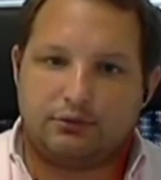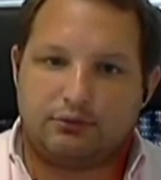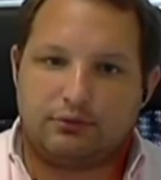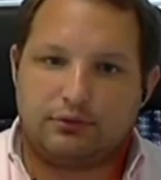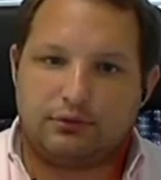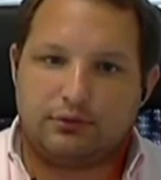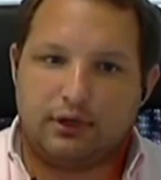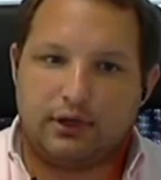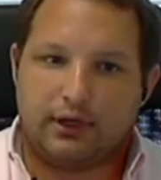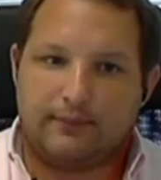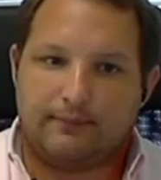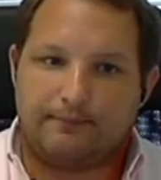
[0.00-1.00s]
to
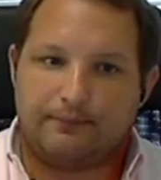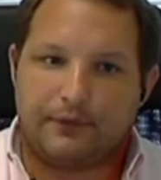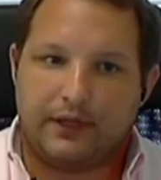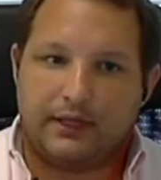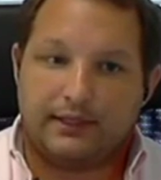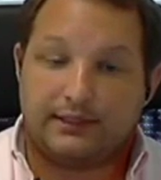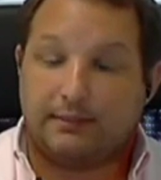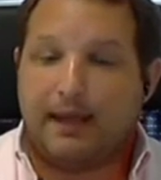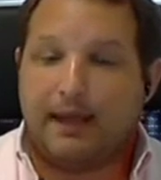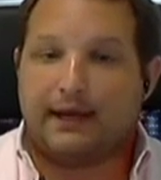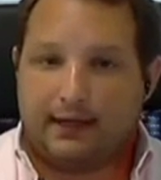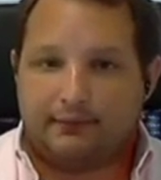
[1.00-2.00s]

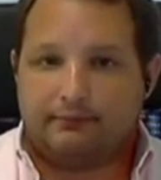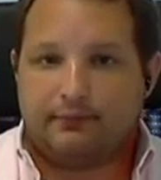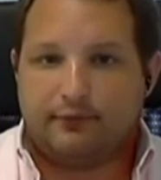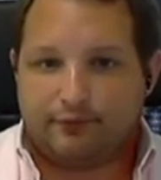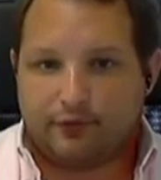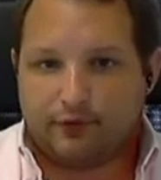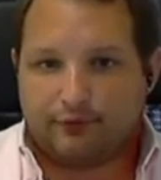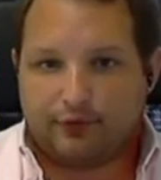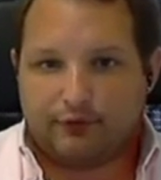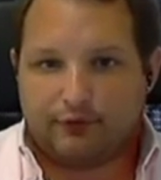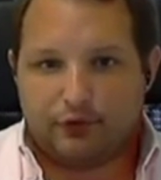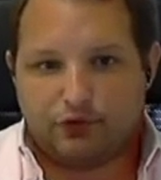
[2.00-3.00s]
bet on for
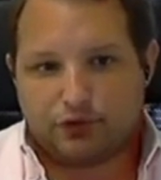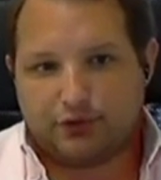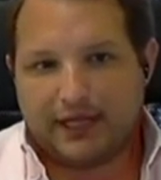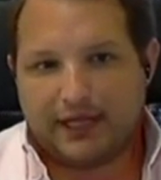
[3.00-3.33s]
the future,